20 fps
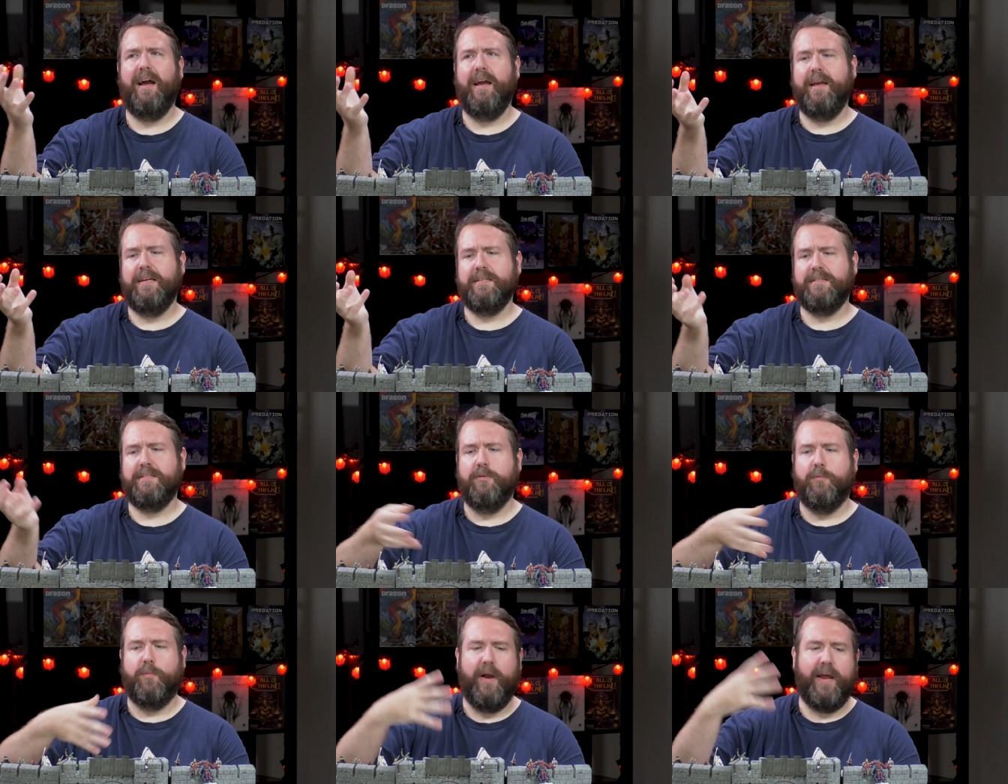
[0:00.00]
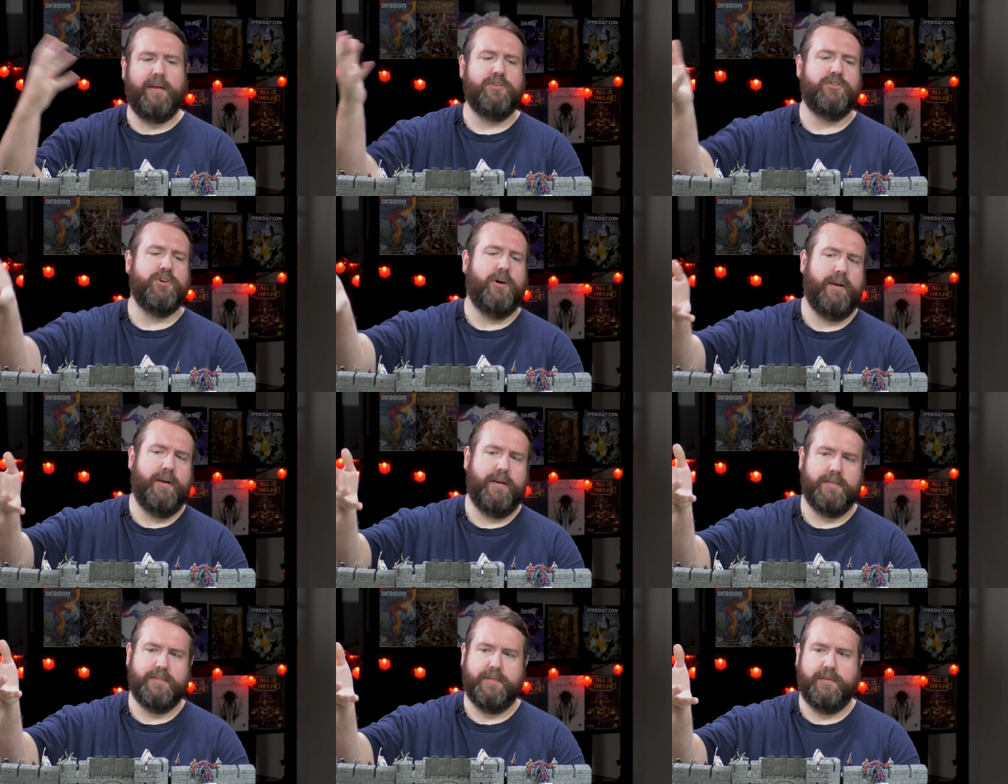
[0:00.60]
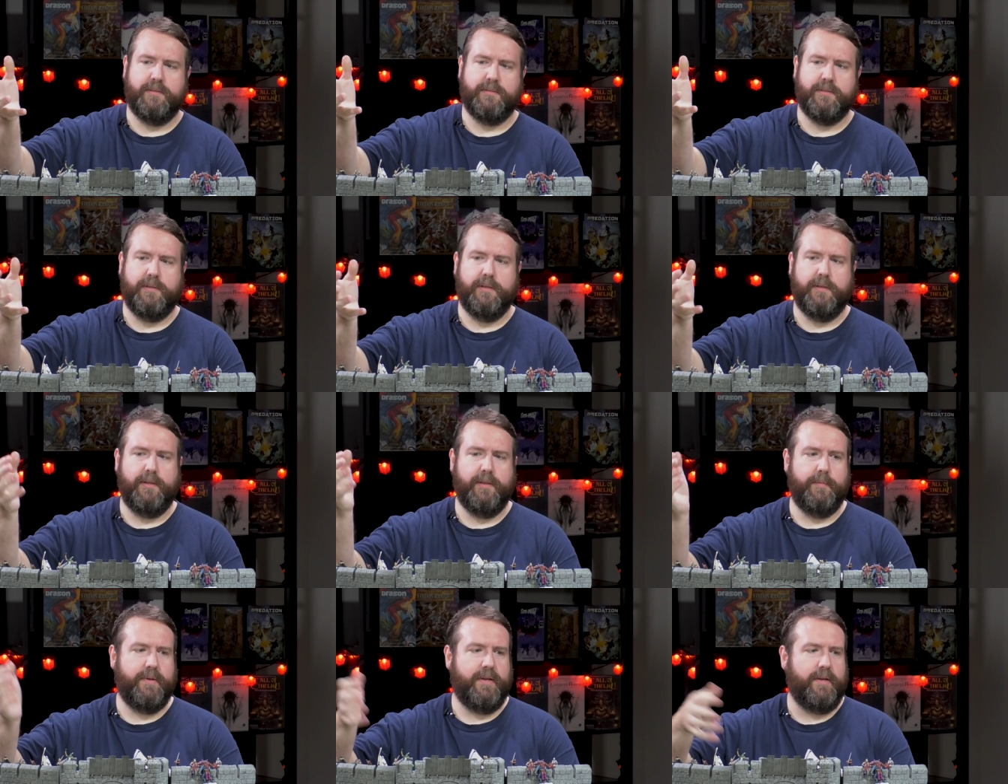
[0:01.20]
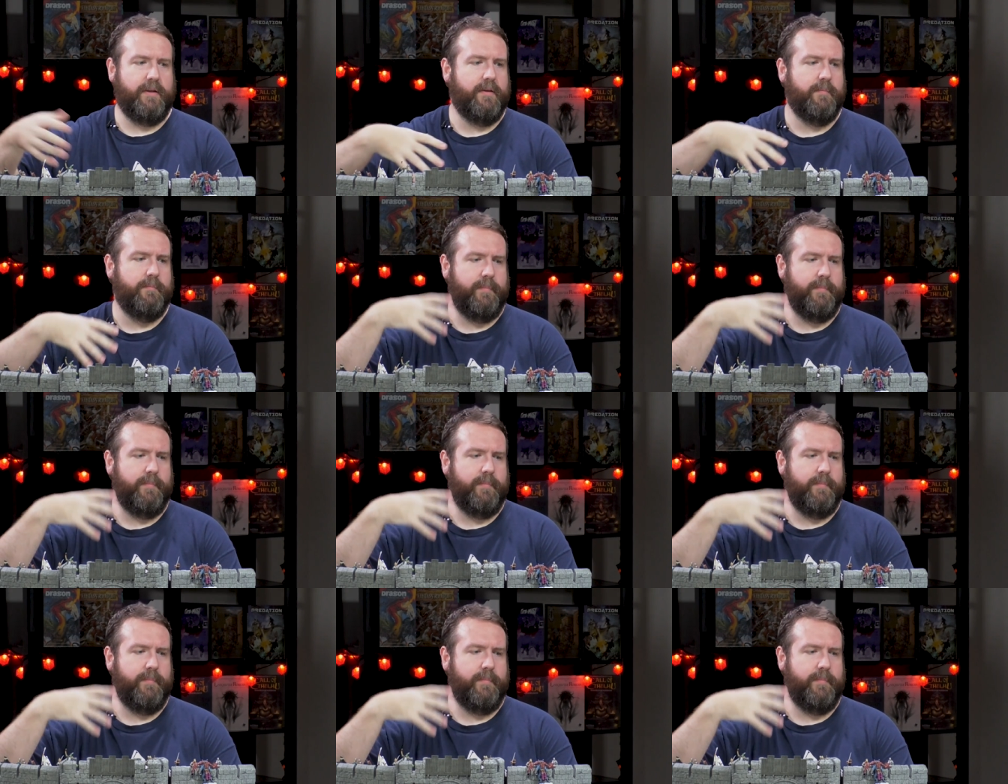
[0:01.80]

I guess the range on it is, is a little limited